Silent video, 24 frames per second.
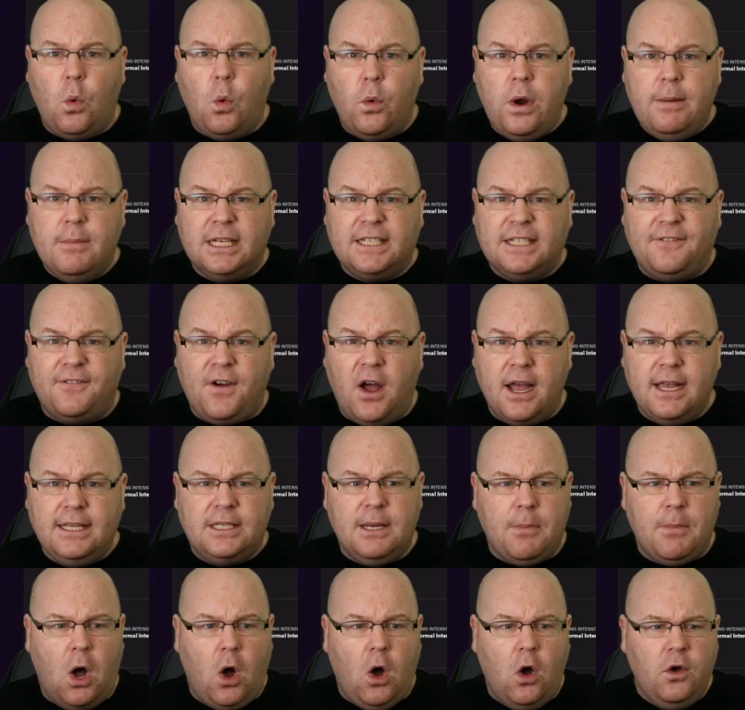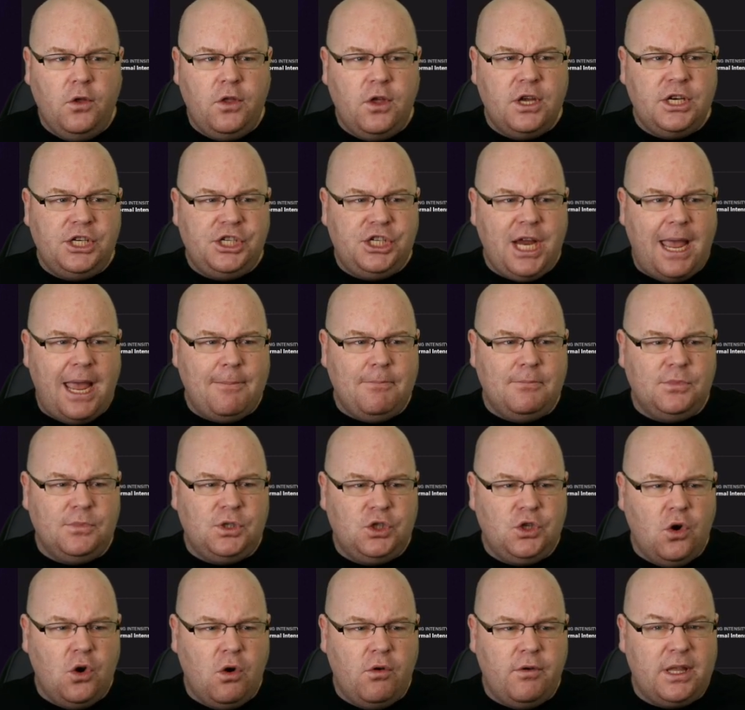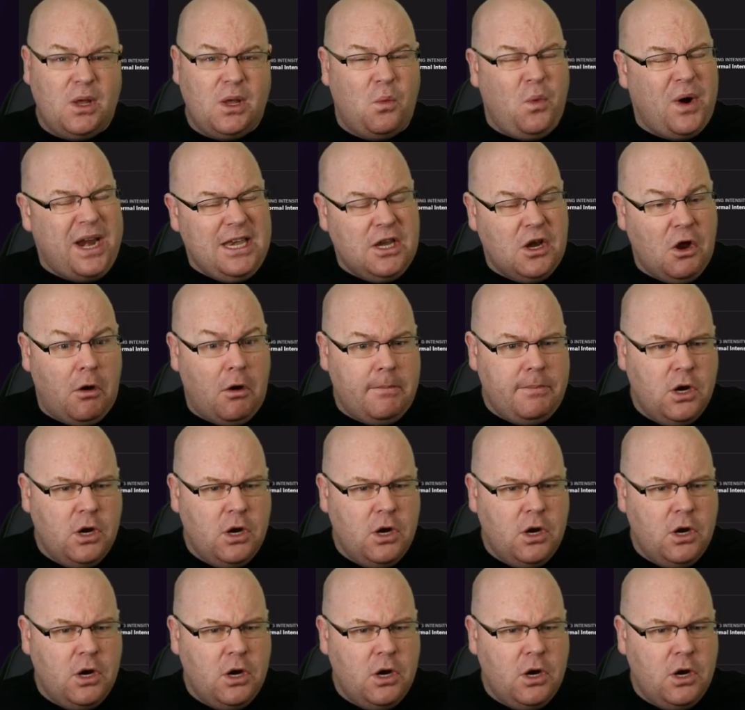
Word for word: we must find some other gems during the window.